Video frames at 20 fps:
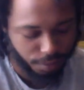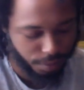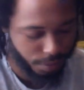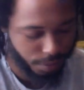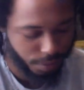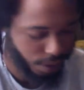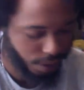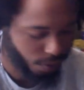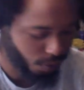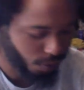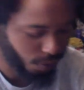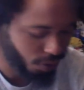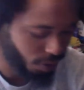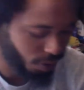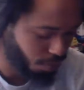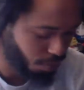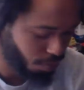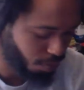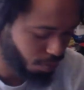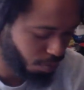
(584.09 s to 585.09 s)
This one's
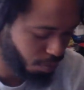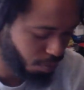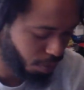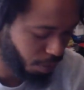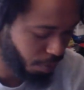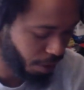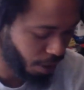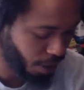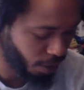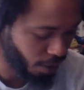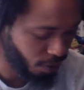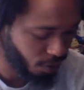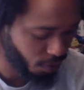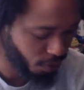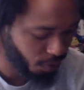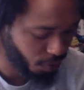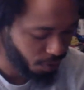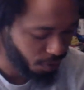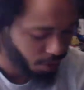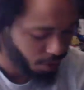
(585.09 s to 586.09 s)
peeping out to me.
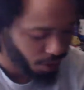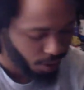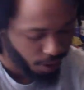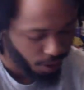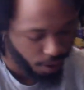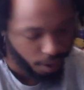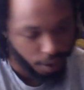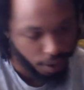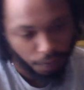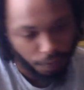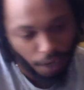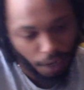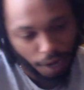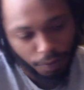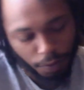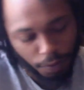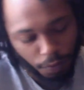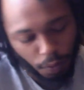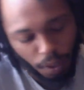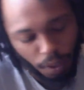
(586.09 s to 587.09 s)
The Five
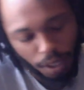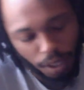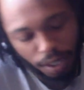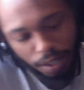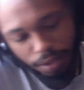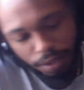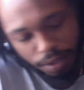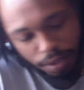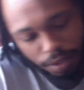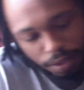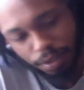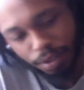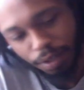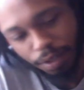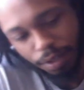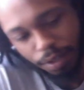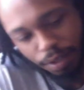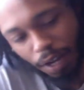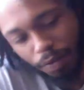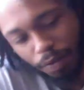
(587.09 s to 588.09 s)
of Wands. The
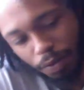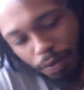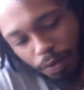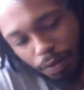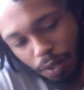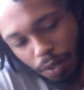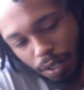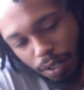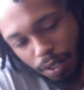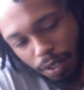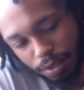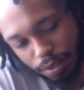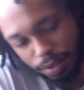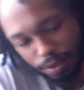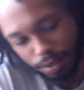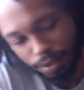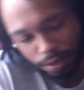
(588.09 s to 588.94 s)
Five of Wands.